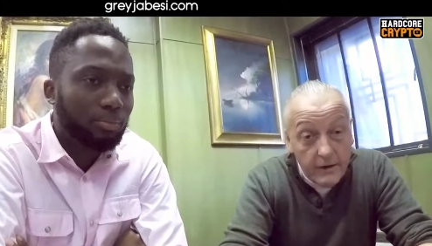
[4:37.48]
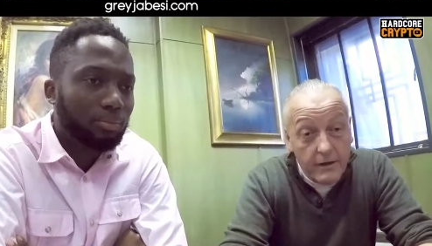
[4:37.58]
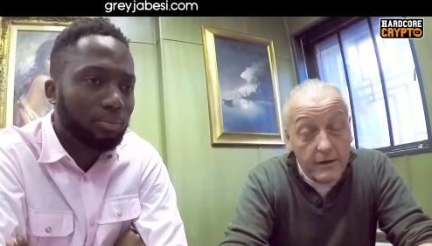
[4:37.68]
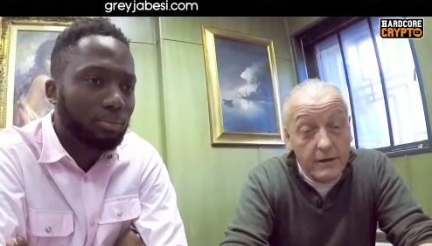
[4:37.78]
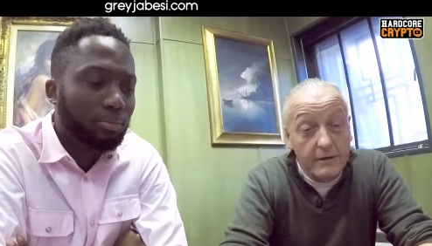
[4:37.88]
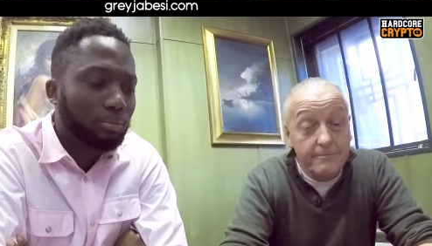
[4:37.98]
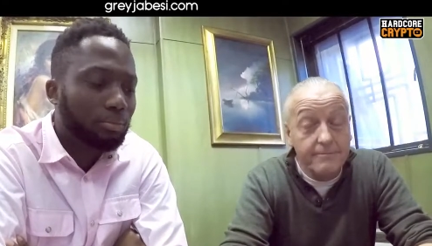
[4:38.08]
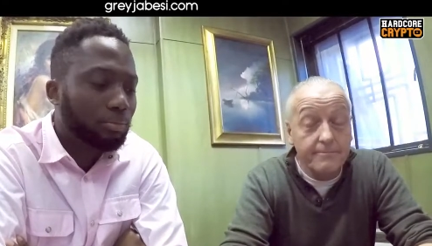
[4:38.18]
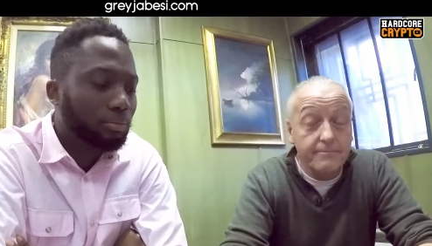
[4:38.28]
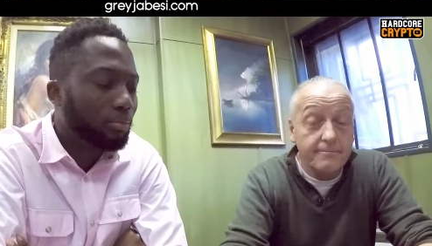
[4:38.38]

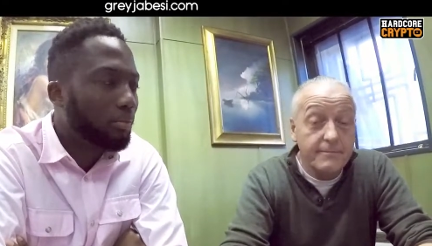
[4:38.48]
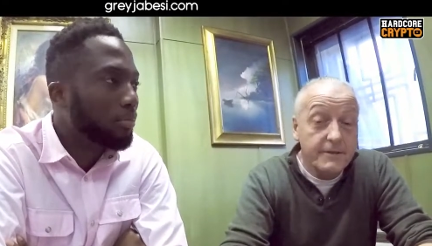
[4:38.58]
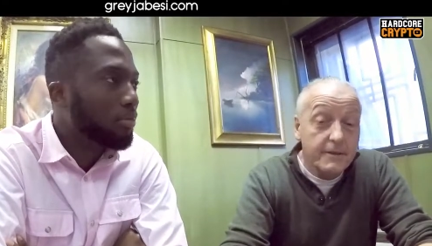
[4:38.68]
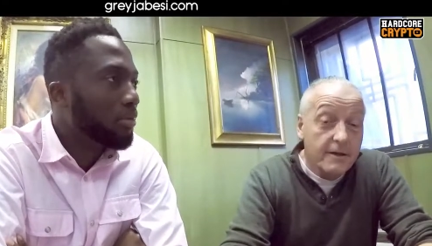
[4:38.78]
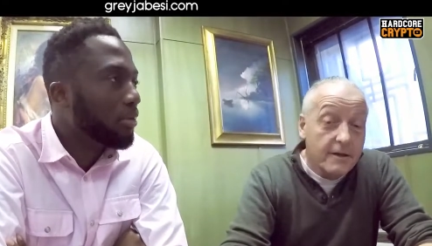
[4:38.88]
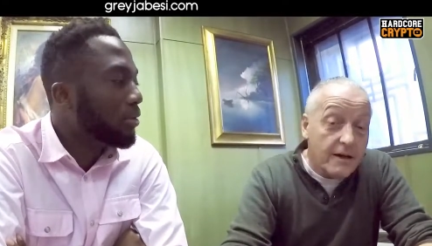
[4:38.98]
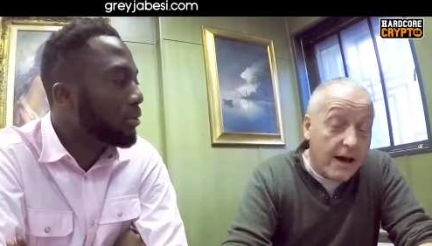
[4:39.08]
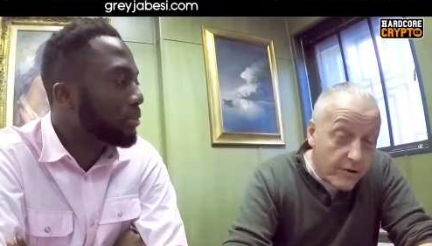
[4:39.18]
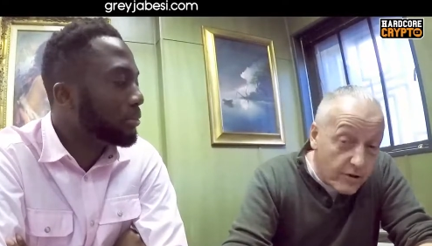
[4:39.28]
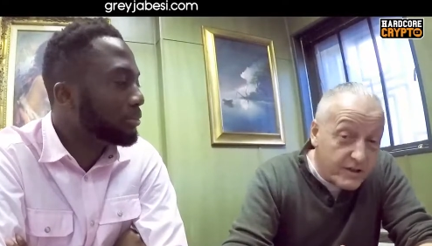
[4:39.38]
Speaker 1: Um,
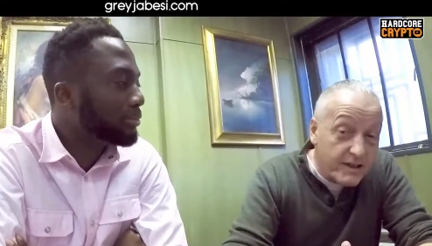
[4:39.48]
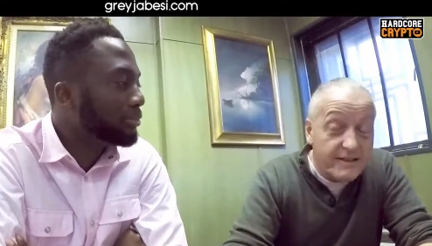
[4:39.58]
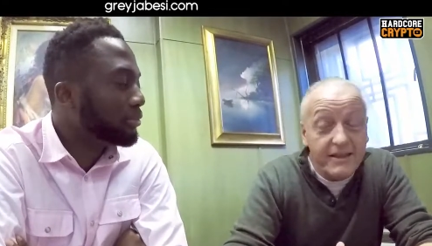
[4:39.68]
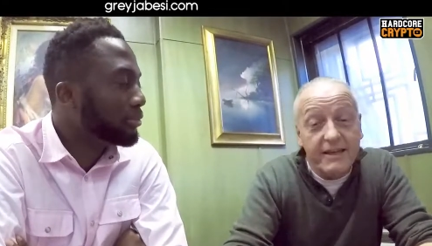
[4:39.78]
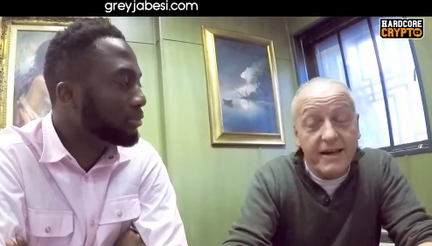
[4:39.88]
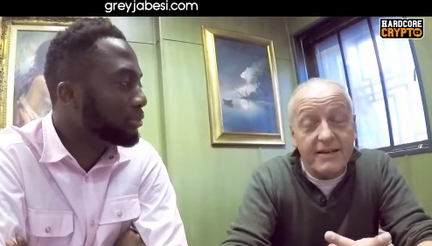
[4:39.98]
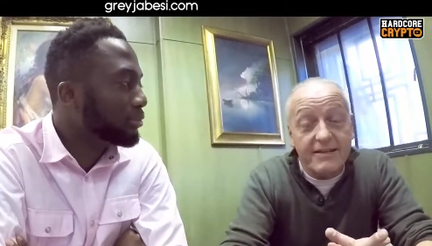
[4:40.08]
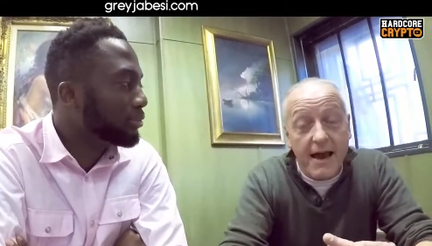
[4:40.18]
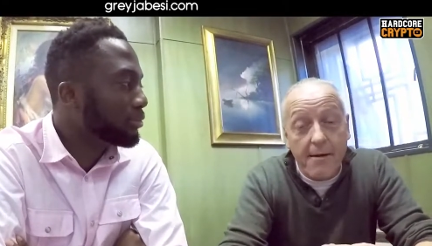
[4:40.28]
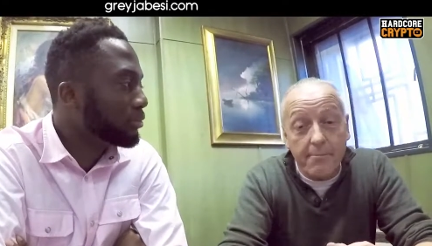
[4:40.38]
another thing,
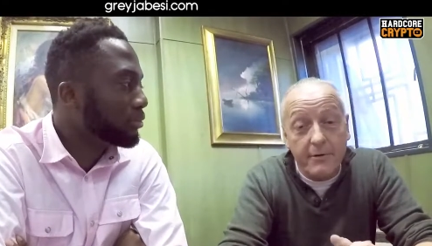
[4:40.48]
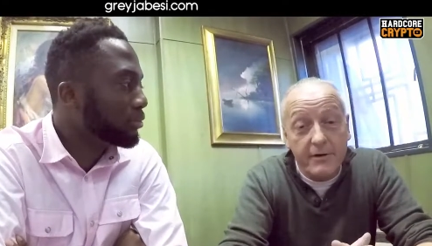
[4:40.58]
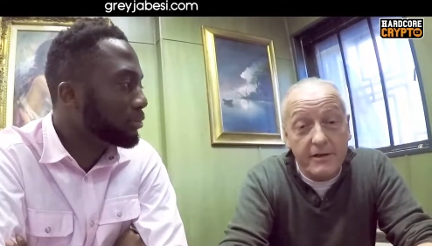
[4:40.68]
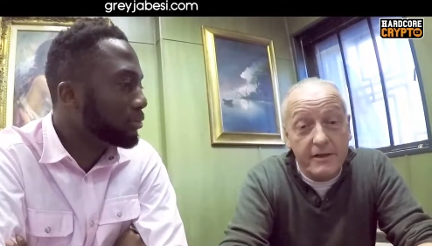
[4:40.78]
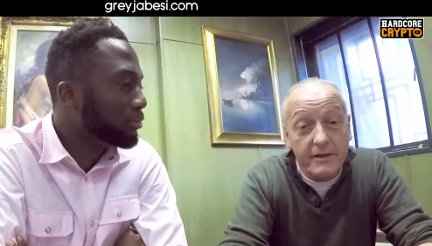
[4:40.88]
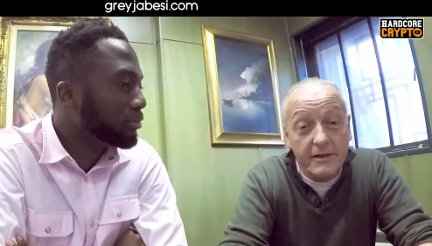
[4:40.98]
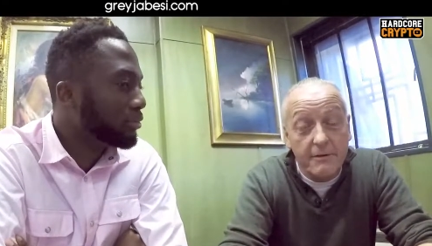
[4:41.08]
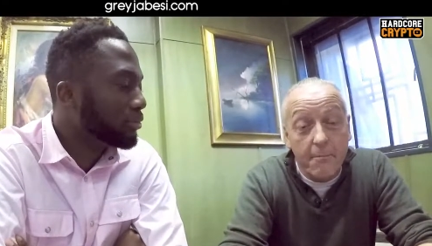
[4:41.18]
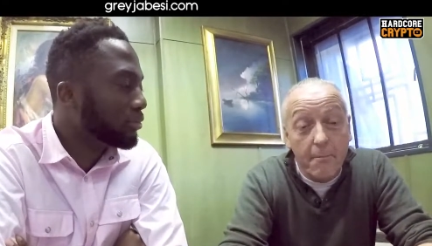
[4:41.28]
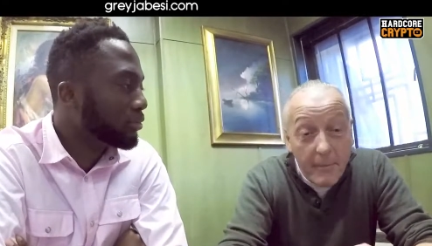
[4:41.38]
example,
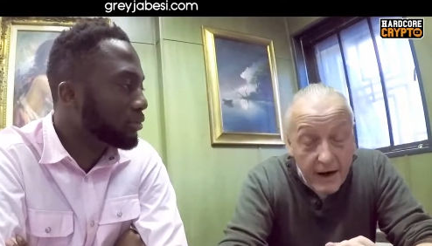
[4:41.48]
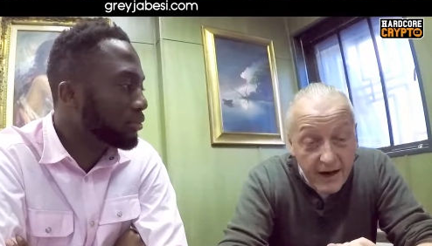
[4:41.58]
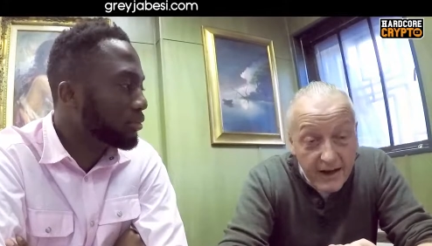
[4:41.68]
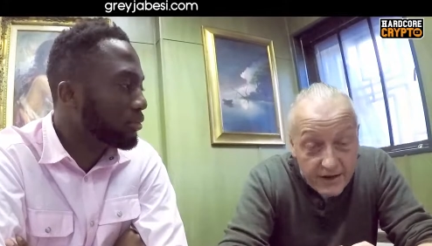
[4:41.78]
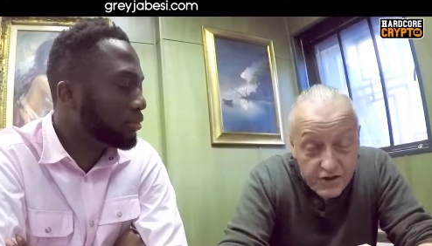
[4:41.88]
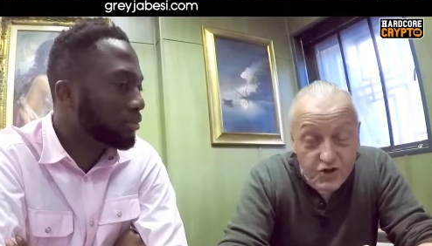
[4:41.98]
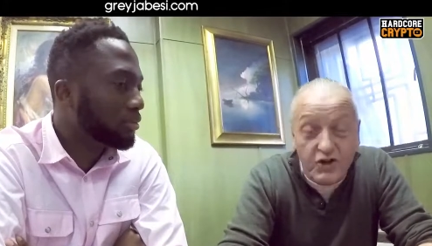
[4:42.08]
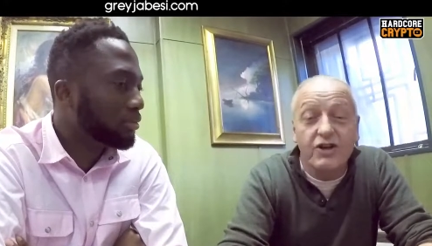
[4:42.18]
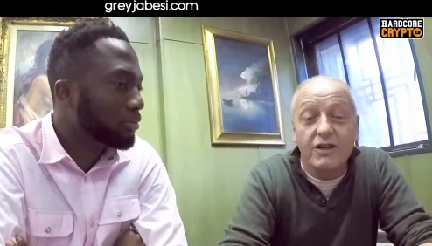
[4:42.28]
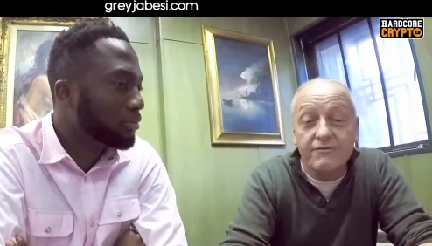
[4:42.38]
uh, my
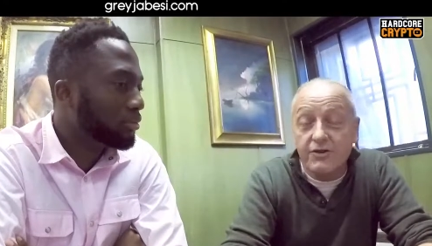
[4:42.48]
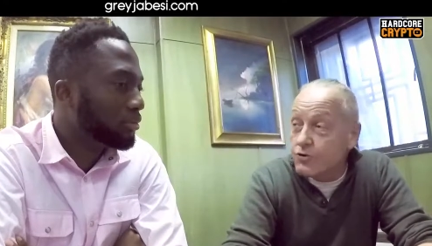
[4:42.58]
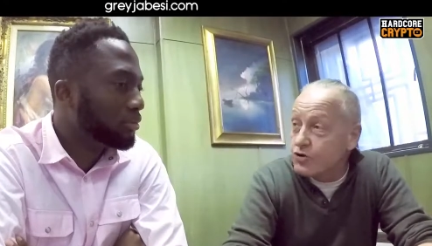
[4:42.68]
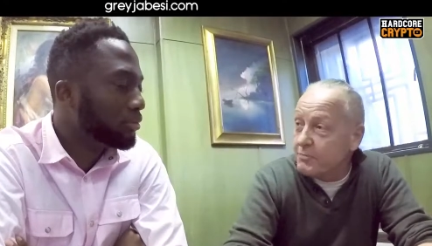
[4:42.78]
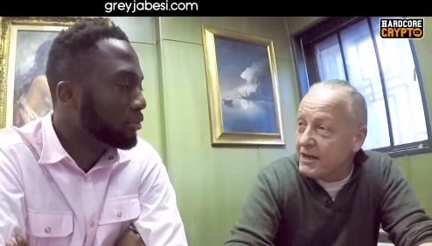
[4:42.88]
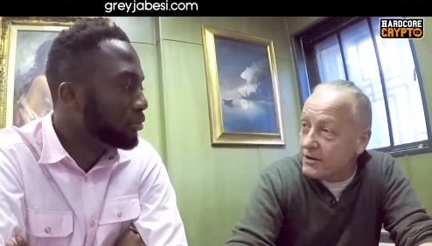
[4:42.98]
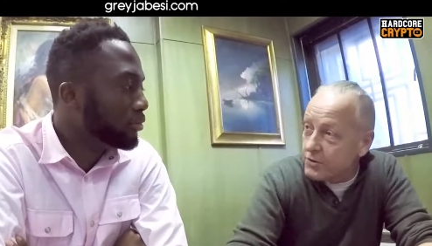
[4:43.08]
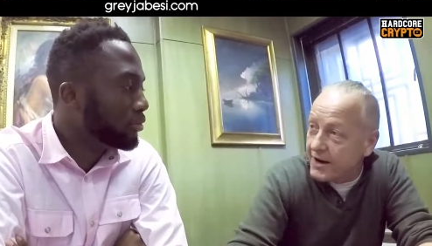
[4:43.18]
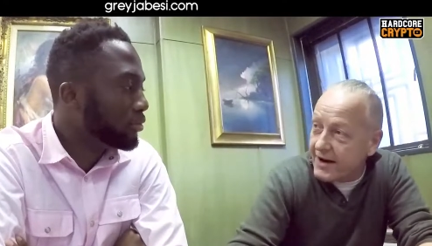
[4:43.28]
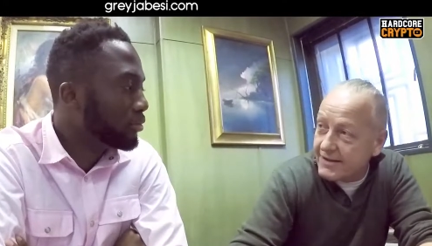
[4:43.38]
reserve used to be in
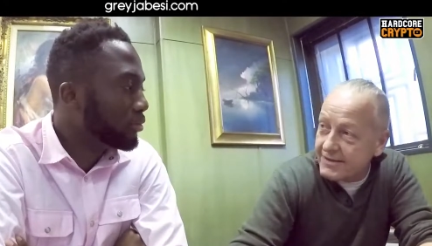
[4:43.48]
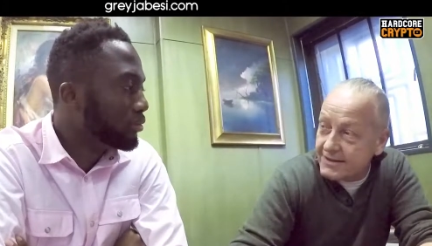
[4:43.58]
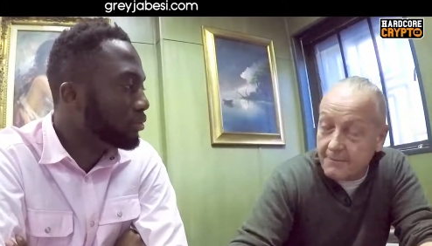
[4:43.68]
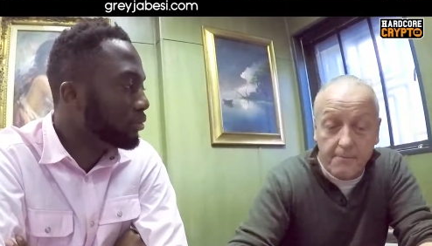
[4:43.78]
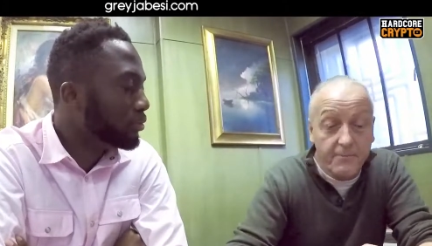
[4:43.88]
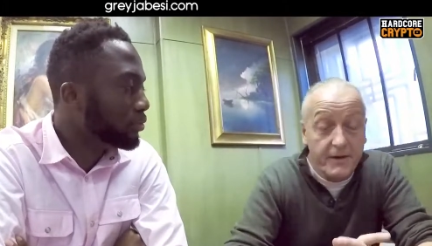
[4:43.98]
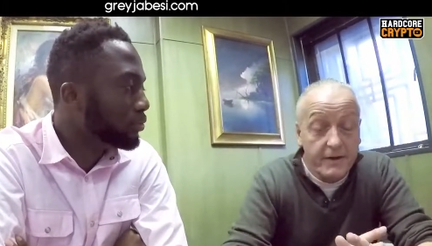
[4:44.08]
Krugerrands. Mm.